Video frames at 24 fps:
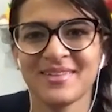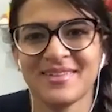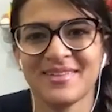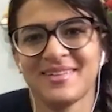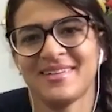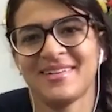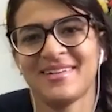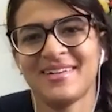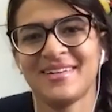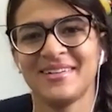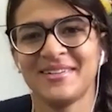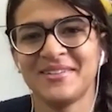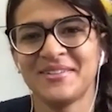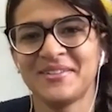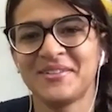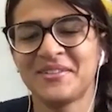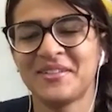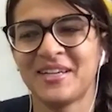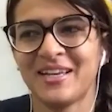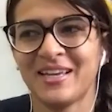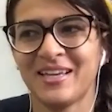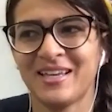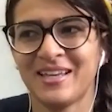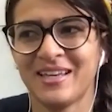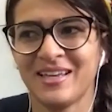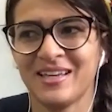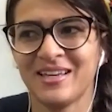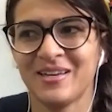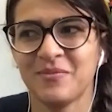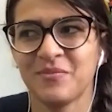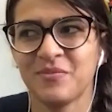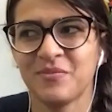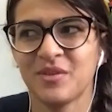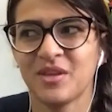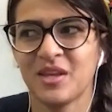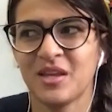I don't know, like,
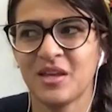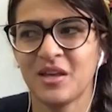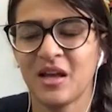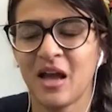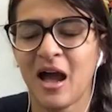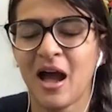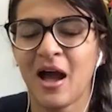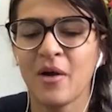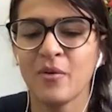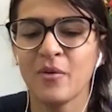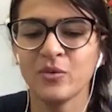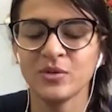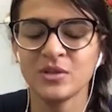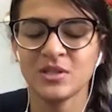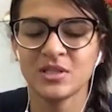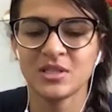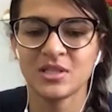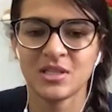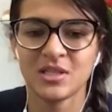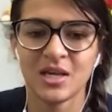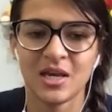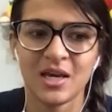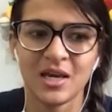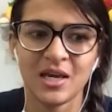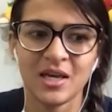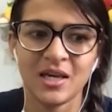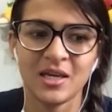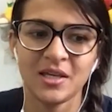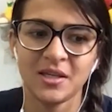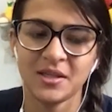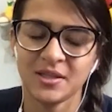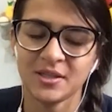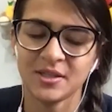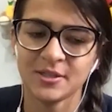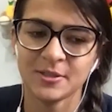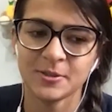I would
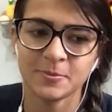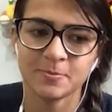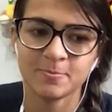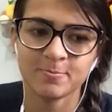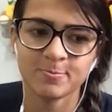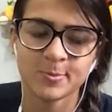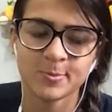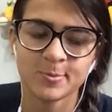say